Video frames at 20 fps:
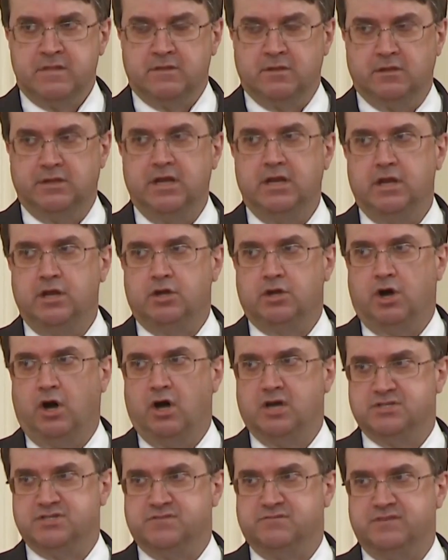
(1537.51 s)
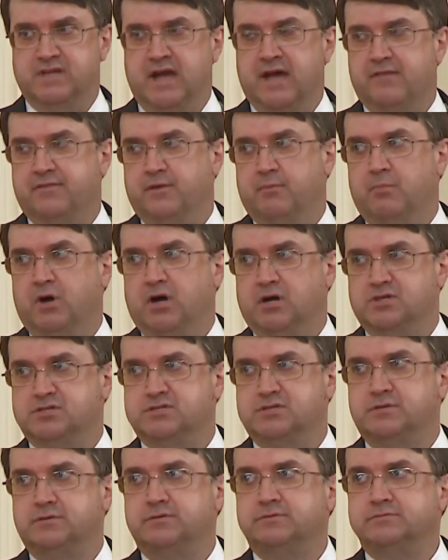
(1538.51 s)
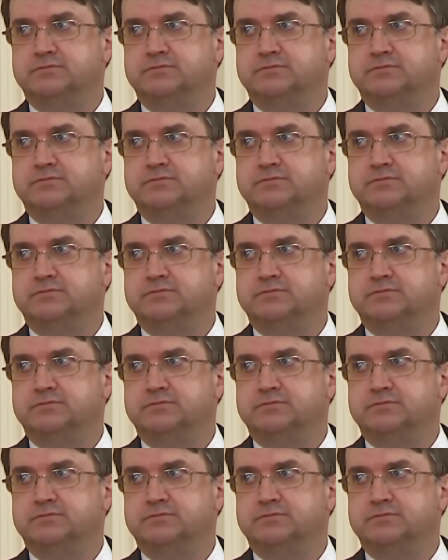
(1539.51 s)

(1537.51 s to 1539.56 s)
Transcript: the leading cause of death amongst